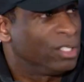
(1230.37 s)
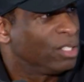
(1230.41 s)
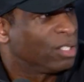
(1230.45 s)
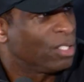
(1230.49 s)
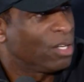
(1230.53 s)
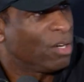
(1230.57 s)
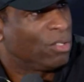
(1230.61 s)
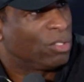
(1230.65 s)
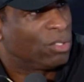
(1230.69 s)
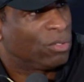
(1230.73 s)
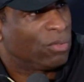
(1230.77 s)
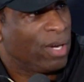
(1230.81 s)
to
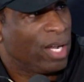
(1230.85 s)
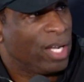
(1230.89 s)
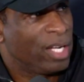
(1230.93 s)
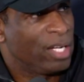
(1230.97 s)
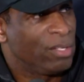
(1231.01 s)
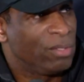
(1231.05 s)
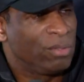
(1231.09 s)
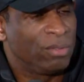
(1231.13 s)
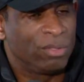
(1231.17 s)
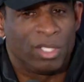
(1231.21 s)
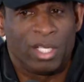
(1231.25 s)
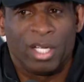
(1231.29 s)
Coach Ray,
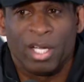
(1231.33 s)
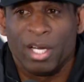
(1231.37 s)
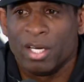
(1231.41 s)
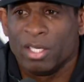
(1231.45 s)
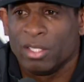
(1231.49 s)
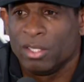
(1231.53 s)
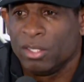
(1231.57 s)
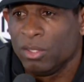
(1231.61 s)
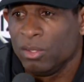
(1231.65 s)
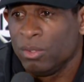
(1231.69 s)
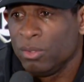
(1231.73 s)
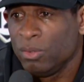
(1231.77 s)
who's
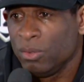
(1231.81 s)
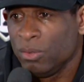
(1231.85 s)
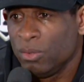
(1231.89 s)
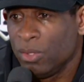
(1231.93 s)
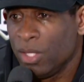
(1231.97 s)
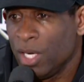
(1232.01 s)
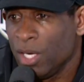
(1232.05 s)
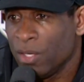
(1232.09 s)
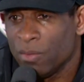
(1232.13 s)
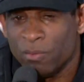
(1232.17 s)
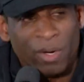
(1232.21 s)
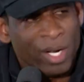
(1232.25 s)
here,
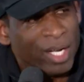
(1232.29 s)
to uh,